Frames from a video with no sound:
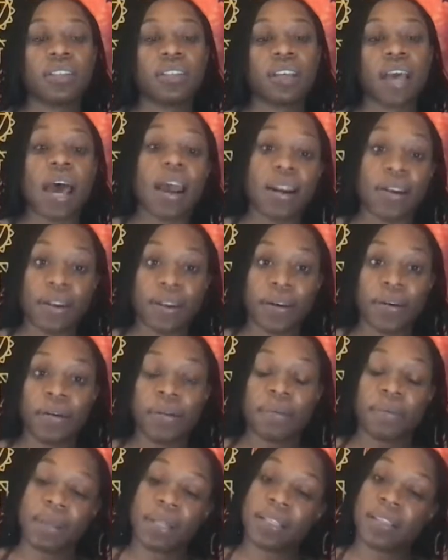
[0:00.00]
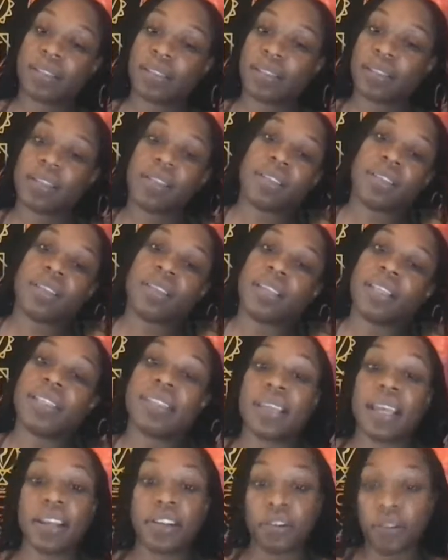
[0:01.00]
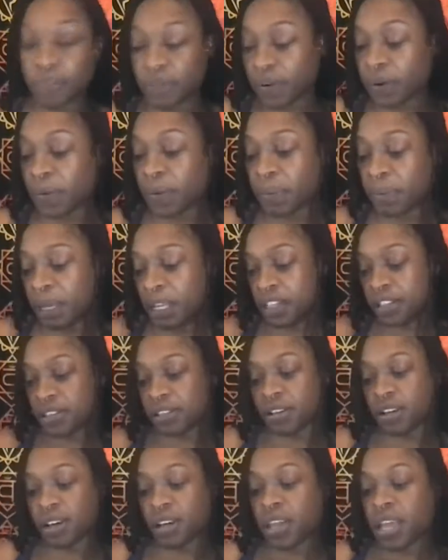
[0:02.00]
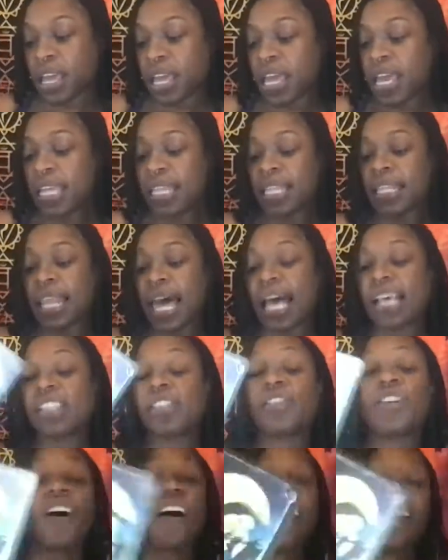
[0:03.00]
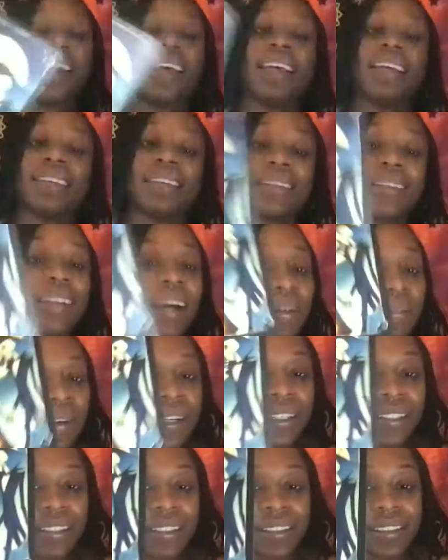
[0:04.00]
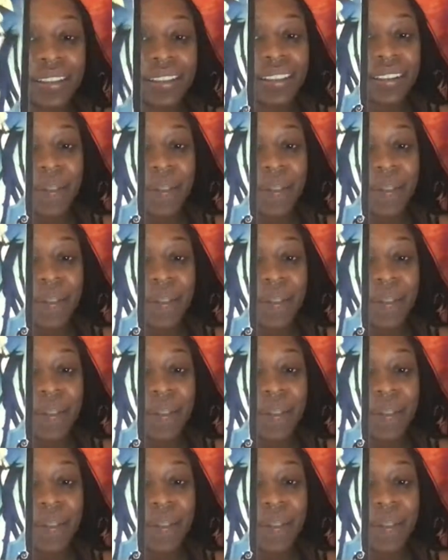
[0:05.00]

I don't know, but he's saying don't fuck with me in the song. The last card is lovers.